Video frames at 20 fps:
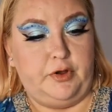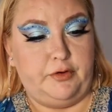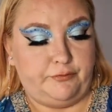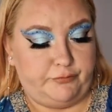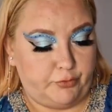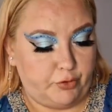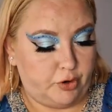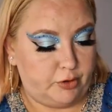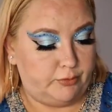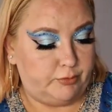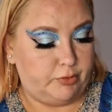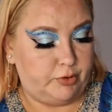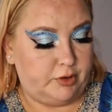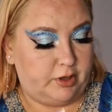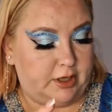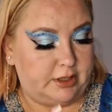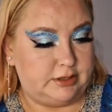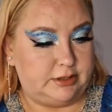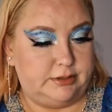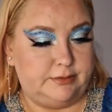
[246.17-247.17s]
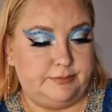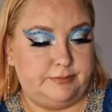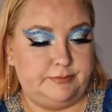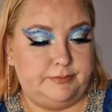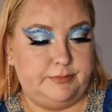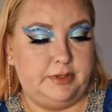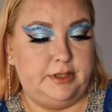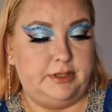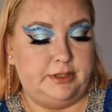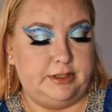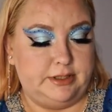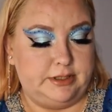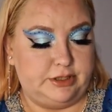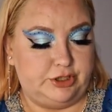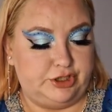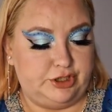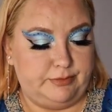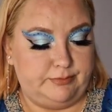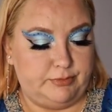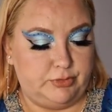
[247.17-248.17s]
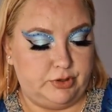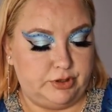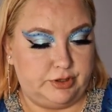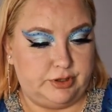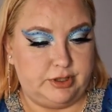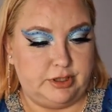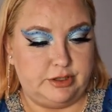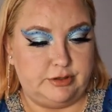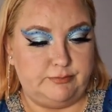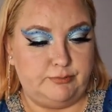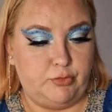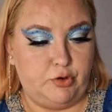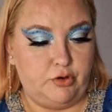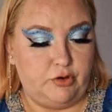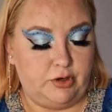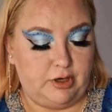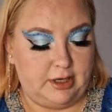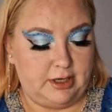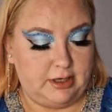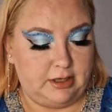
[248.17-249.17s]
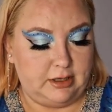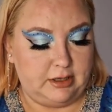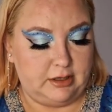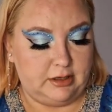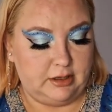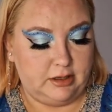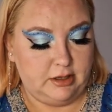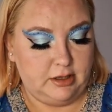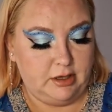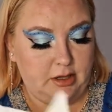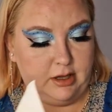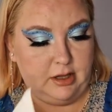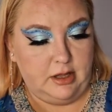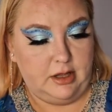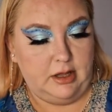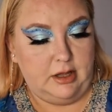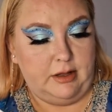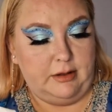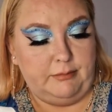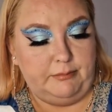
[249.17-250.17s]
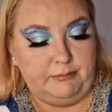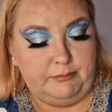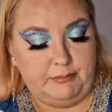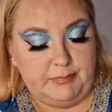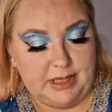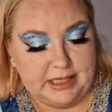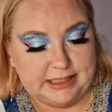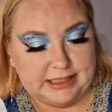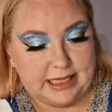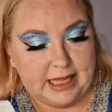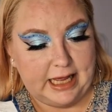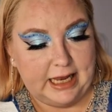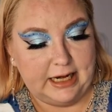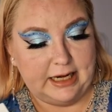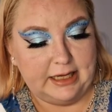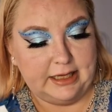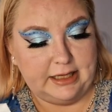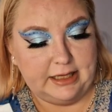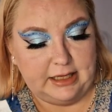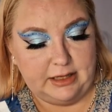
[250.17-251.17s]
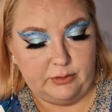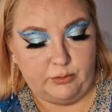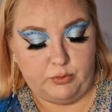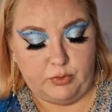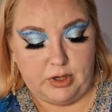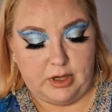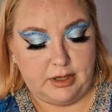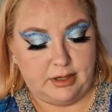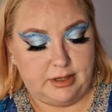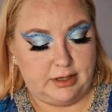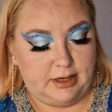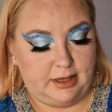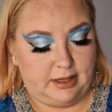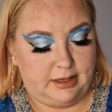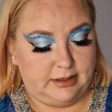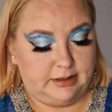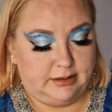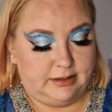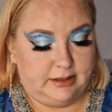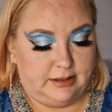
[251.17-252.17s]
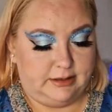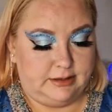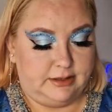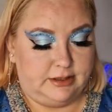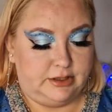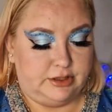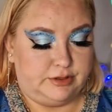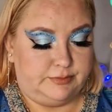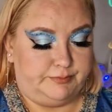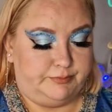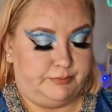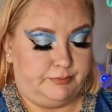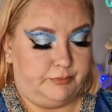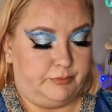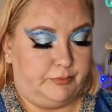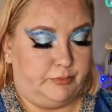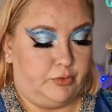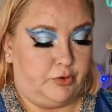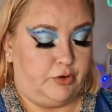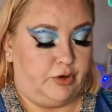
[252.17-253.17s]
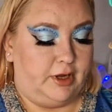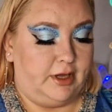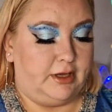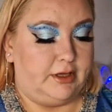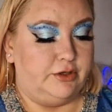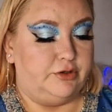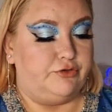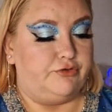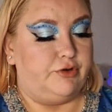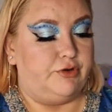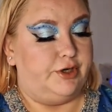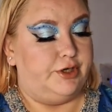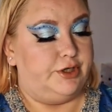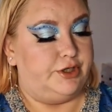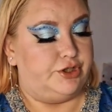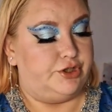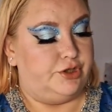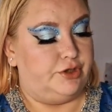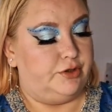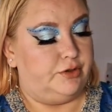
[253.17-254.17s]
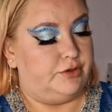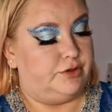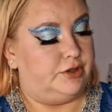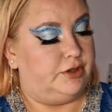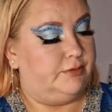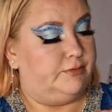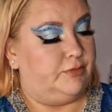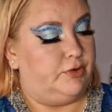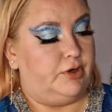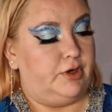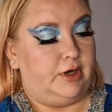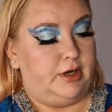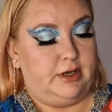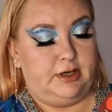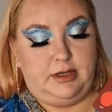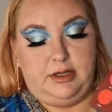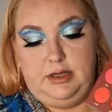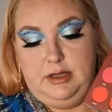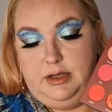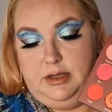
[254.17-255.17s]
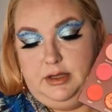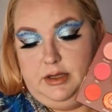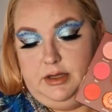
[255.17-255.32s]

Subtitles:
formulas in these shimmers. There's more like a metallic-y one, and then there's more like a traditional shimmer. Like